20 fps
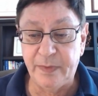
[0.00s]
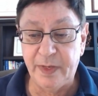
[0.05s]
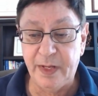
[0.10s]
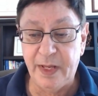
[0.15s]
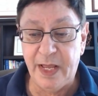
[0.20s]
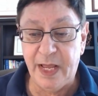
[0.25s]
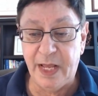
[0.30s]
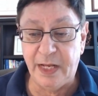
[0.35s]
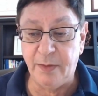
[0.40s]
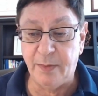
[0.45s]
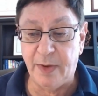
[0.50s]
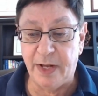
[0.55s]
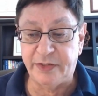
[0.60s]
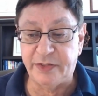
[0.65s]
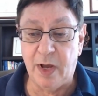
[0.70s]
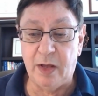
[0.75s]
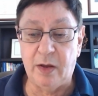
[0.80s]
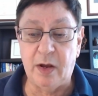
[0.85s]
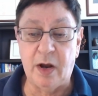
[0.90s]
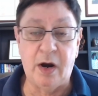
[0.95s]
And you might
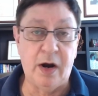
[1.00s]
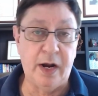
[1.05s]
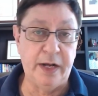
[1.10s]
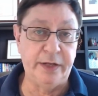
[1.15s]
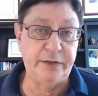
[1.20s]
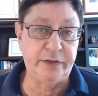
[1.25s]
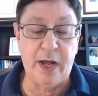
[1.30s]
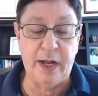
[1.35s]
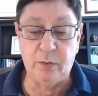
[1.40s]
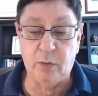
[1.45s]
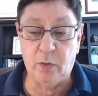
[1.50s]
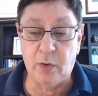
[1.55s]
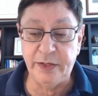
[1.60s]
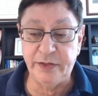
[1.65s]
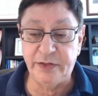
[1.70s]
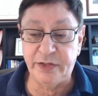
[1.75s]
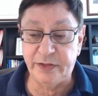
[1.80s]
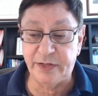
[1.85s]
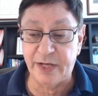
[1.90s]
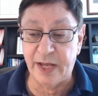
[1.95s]
say, all right, so what does
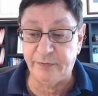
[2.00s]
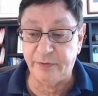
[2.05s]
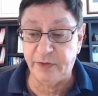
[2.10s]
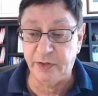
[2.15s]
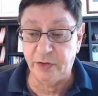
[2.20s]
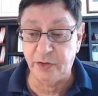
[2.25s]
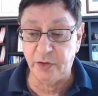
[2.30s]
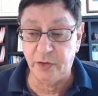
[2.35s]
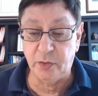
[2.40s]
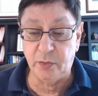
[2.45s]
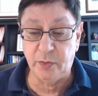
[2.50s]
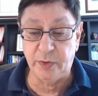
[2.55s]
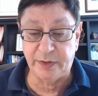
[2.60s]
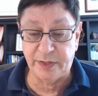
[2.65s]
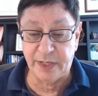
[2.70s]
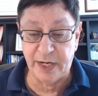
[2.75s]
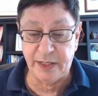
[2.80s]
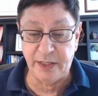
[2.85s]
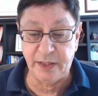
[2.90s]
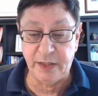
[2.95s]
this have to do with
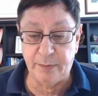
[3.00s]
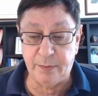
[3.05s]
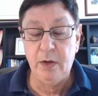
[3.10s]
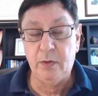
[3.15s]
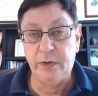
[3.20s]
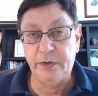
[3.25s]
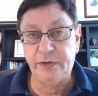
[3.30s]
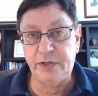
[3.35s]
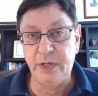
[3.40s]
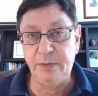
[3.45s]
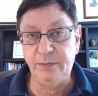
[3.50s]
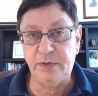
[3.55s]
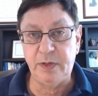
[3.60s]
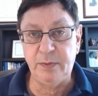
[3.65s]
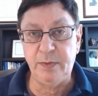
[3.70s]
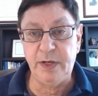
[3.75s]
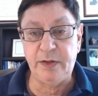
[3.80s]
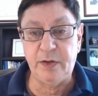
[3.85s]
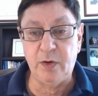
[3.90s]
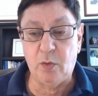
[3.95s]
taking the bar? It seems to me
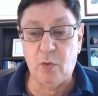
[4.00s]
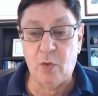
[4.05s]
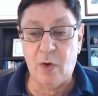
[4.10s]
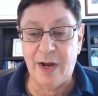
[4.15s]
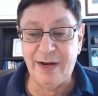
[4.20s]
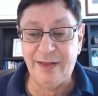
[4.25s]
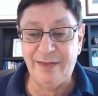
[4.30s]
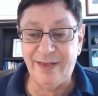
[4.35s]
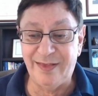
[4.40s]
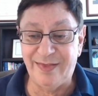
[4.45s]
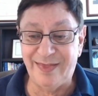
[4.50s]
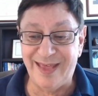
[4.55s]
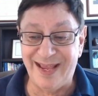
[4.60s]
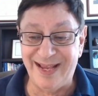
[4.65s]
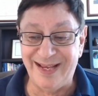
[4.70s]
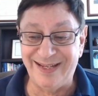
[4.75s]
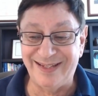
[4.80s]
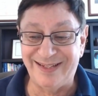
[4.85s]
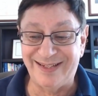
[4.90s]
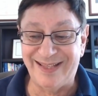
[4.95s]
that one of the
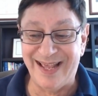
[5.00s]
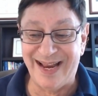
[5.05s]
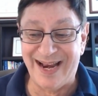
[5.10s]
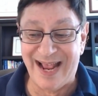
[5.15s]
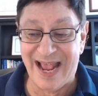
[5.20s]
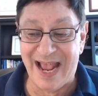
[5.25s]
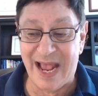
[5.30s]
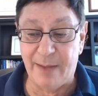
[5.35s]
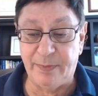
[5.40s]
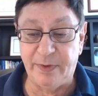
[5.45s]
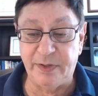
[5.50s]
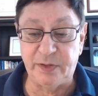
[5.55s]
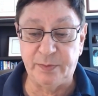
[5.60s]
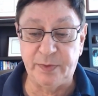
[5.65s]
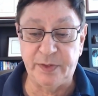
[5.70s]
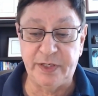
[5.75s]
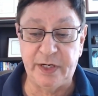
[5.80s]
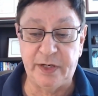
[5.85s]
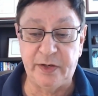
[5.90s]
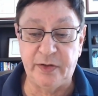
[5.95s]
things that happens,
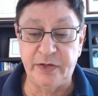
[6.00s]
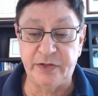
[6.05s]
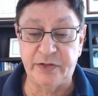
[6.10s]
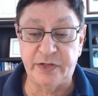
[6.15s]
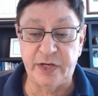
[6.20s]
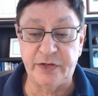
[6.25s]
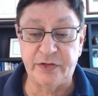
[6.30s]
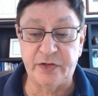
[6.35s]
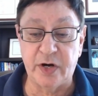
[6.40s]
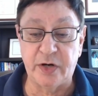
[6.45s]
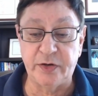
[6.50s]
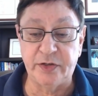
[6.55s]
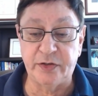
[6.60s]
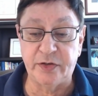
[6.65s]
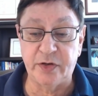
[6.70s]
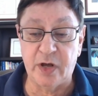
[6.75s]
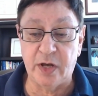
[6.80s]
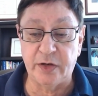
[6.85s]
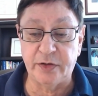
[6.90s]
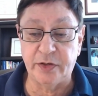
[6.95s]
particularly as I start to
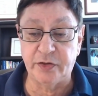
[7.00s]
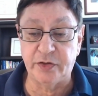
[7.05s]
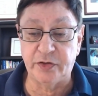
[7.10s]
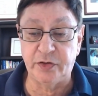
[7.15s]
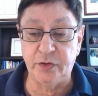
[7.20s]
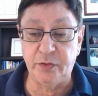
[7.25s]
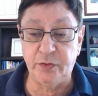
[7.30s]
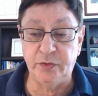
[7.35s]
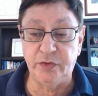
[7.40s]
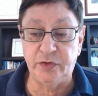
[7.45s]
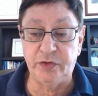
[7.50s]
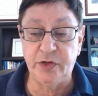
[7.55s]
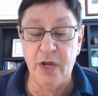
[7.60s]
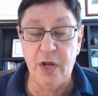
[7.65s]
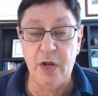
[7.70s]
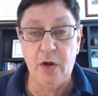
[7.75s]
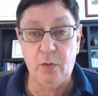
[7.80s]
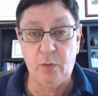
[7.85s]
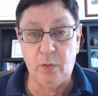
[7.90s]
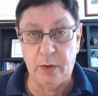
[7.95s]
talk to students
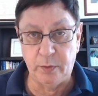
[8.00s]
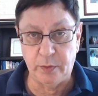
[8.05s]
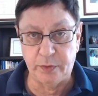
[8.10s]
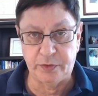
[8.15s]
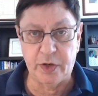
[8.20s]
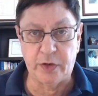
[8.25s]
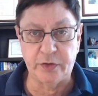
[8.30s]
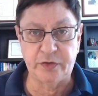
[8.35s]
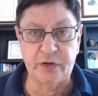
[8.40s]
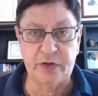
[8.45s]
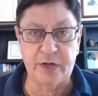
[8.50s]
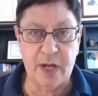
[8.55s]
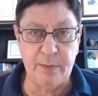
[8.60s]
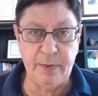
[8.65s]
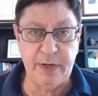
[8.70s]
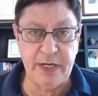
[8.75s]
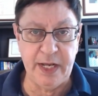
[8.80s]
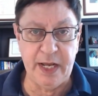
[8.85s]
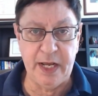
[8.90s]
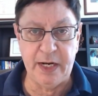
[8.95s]
when results are coming
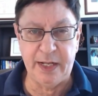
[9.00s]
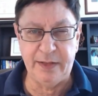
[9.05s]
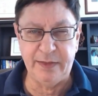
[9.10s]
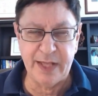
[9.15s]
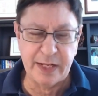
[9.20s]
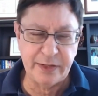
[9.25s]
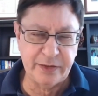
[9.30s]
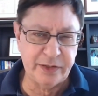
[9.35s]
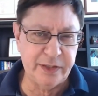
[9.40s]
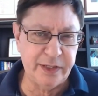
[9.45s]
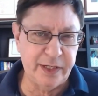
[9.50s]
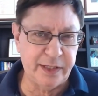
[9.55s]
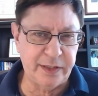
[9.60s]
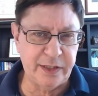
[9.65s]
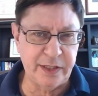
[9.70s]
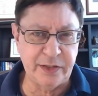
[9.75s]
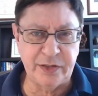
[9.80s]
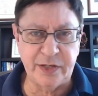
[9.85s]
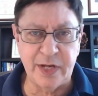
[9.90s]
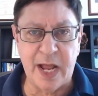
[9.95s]
in, and that's at
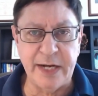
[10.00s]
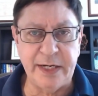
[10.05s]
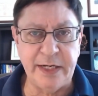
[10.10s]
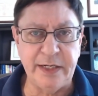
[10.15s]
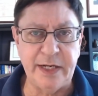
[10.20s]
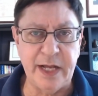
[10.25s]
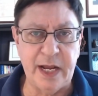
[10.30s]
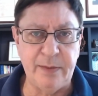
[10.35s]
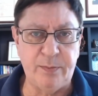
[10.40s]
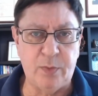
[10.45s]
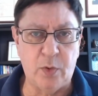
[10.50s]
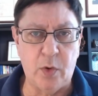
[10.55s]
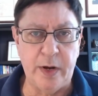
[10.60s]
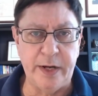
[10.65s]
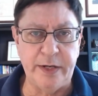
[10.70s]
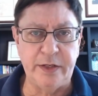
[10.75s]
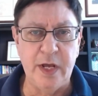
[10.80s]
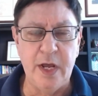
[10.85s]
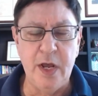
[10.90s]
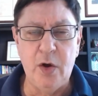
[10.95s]
this 90-day point,
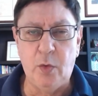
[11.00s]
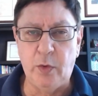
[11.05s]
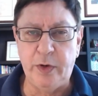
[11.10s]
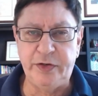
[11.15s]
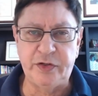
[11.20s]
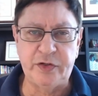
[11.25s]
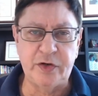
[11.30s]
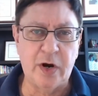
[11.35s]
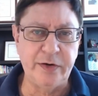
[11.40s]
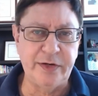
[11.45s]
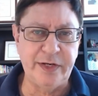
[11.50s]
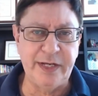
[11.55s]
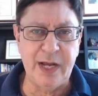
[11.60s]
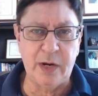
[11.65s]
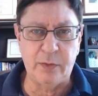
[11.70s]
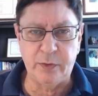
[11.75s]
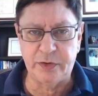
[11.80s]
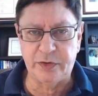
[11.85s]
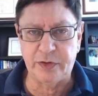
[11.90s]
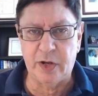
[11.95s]
we start to get
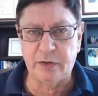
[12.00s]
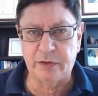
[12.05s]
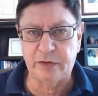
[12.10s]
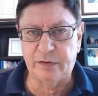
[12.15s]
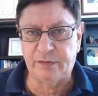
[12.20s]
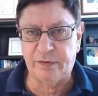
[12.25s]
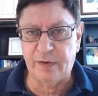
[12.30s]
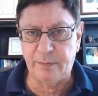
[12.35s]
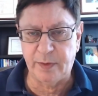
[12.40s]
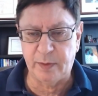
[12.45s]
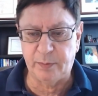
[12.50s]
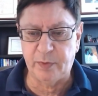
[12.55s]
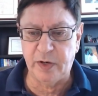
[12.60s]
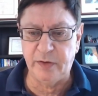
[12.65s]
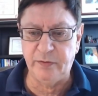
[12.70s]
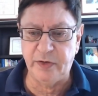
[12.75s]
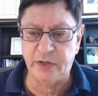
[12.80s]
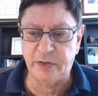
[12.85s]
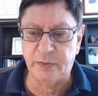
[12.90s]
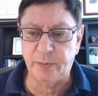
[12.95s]
results from the
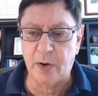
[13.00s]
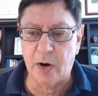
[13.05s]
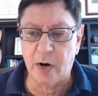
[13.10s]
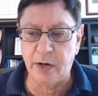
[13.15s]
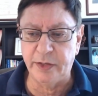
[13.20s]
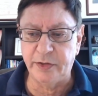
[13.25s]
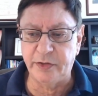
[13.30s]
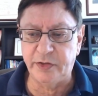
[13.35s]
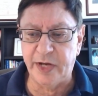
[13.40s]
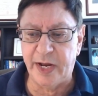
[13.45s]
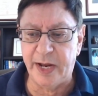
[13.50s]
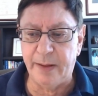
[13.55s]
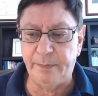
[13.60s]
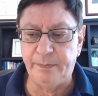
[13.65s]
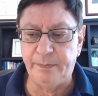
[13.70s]
previous bar exam.